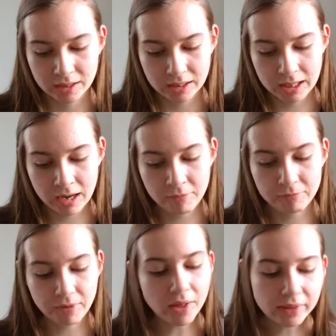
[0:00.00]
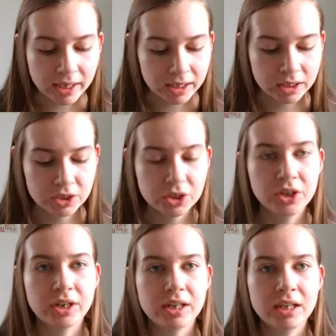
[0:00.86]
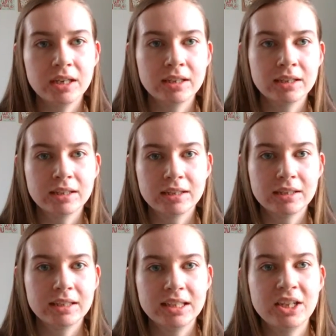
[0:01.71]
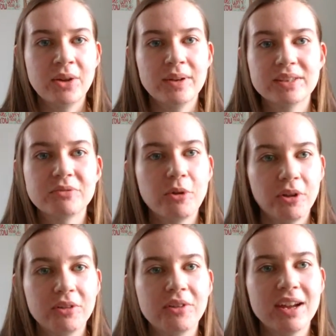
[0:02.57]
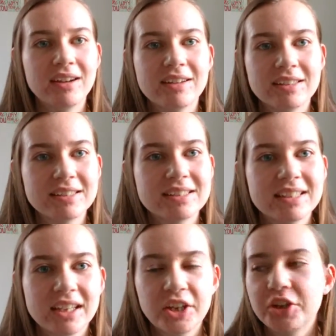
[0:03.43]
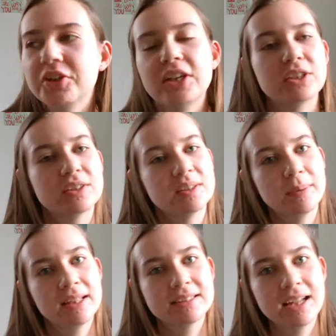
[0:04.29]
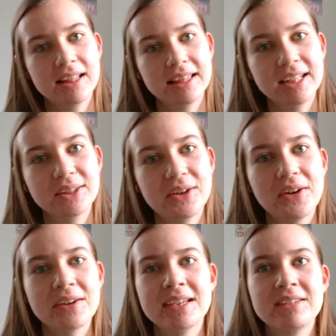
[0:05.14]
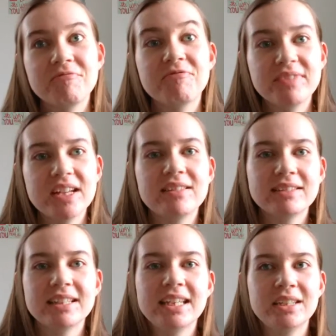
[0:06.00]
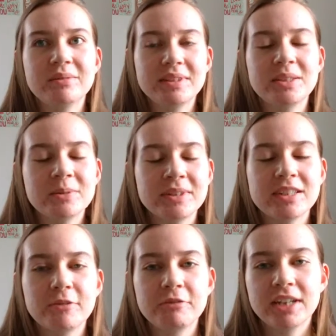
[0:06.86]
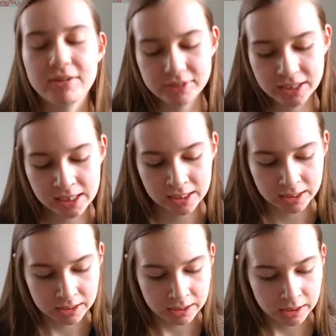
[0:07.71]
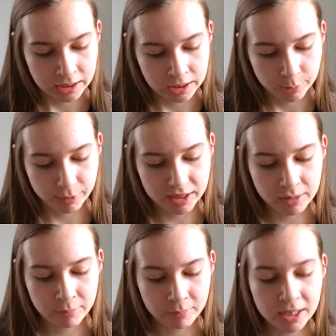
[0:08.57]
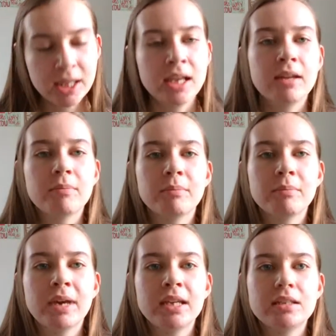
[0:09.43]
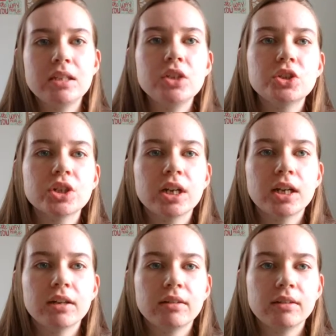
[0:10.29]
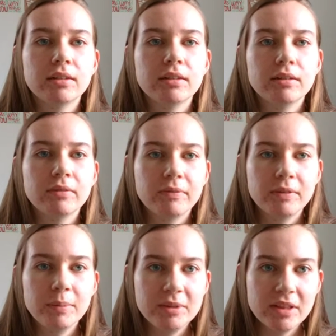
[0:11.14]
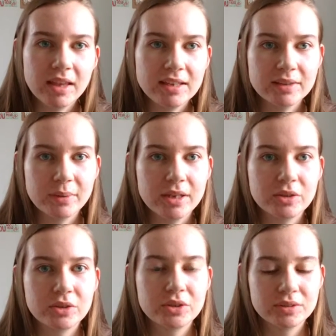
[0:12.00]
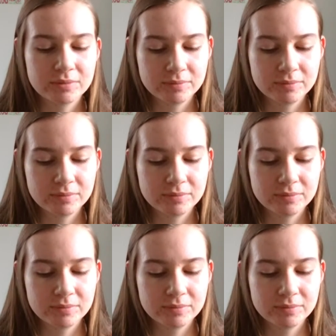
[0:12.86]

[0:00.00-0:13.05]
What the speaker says: It had felt like an eternity. As 4th graders, attention span's not that long. It felt like it was going on forever. But the minute my teacher flipped the light switch,